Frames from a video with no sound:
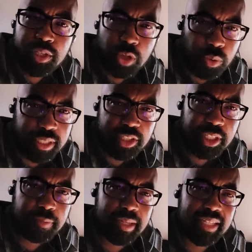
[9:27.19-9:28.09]
does
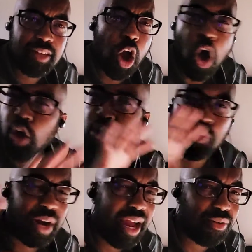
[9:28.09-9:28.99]
holistic mean? All
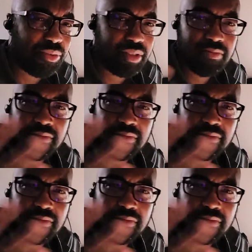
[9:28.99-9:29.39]
around,